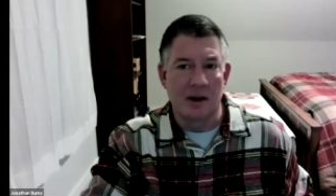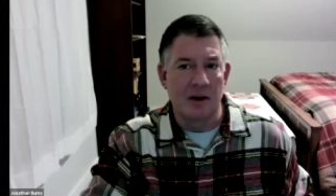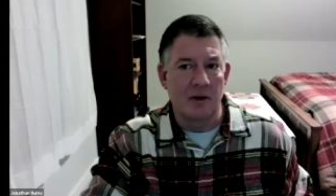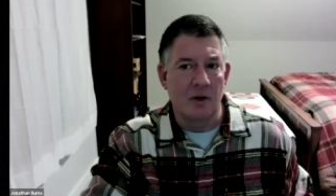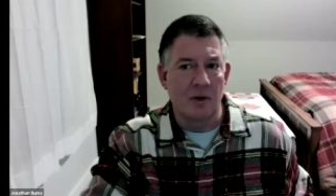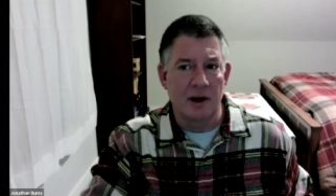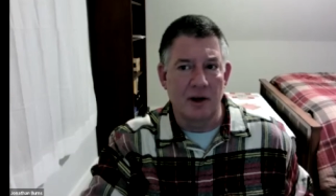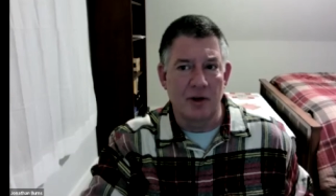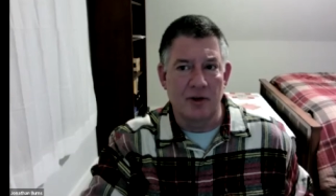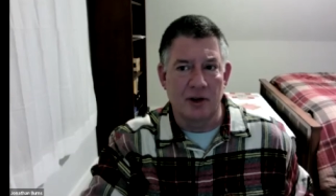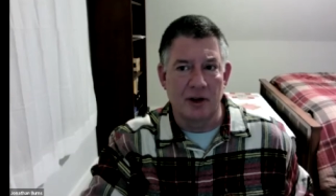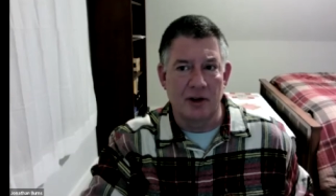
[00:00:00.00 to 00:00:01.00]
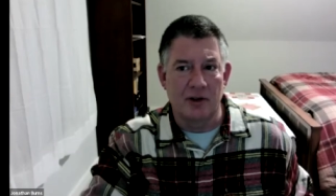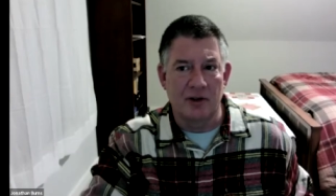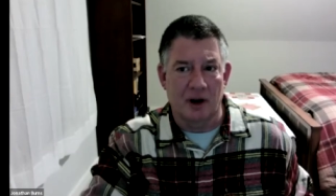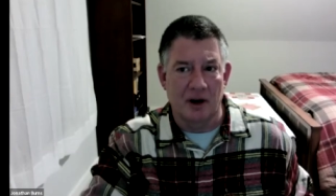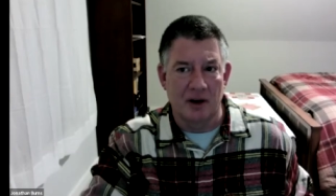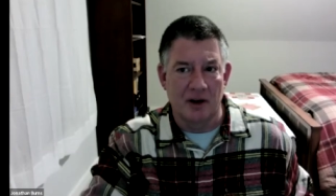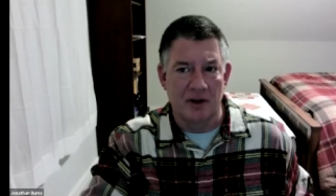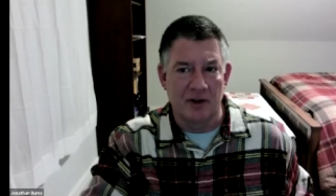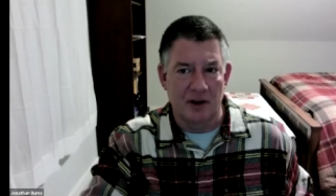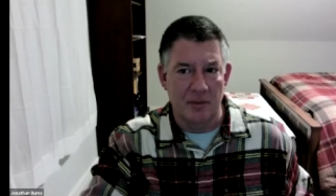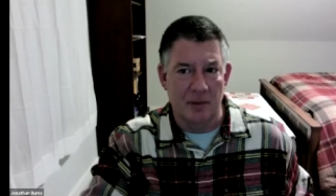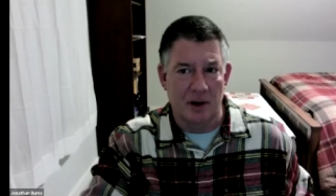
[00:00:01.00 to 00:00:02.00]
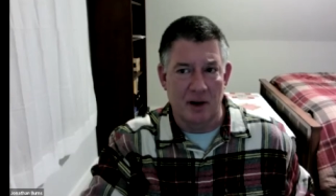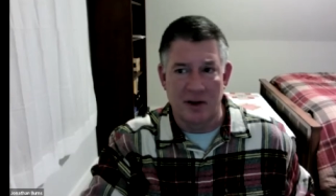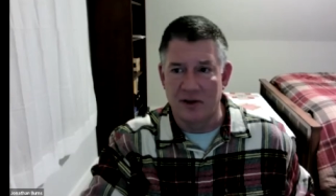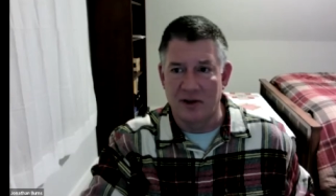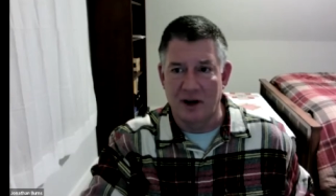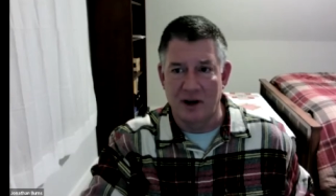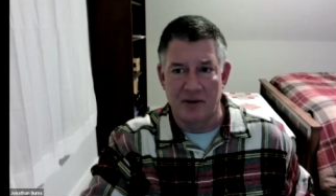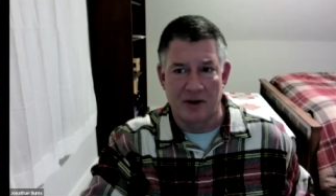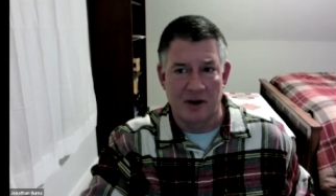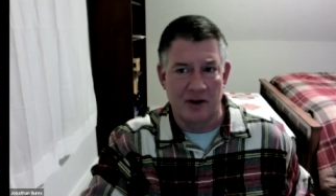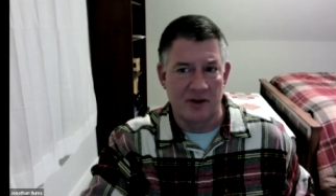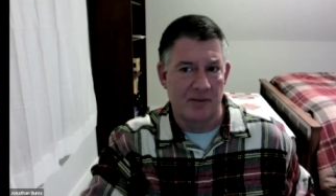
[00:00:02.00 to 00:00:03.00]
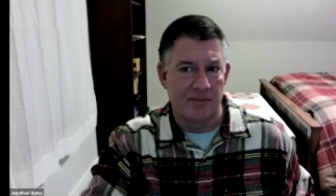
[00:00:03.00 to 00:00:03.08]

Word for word: don't they usually start in the southern part of the state first?